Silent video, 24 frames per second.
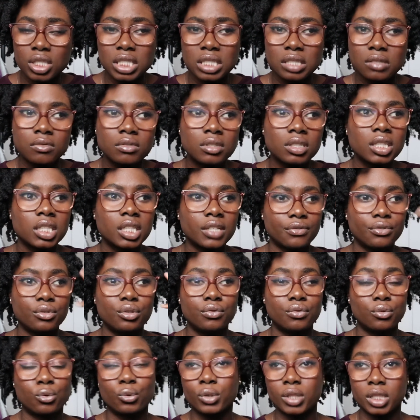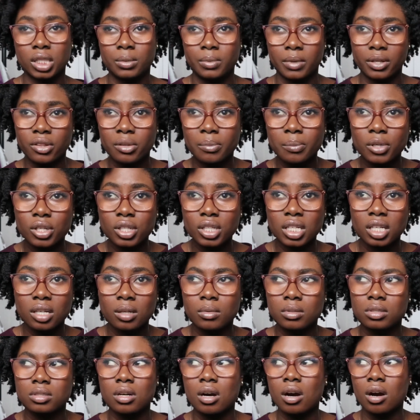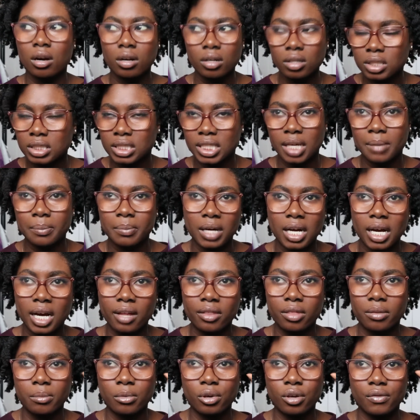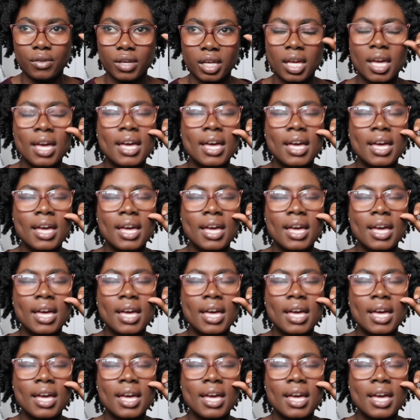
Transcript: Even if you've already read the book, it was hard to get behind the movie.